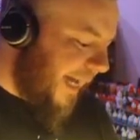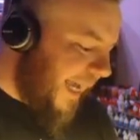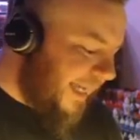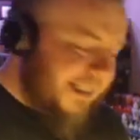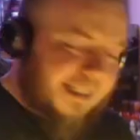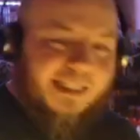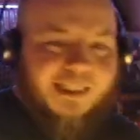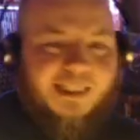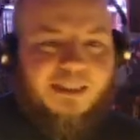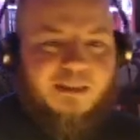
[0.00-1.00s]

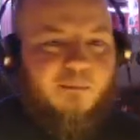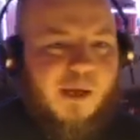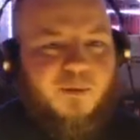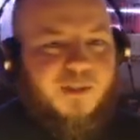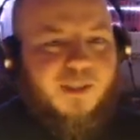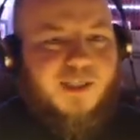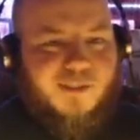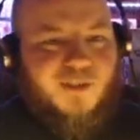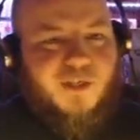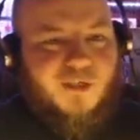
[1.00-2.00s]
18
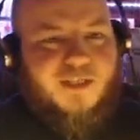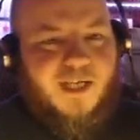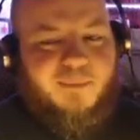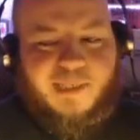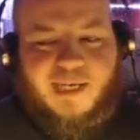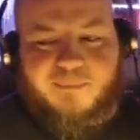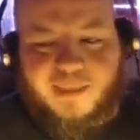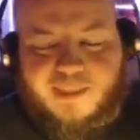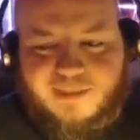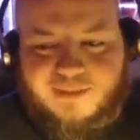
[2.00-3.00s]
melter-gun shots coming at
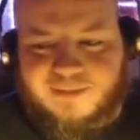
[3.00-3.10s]
me.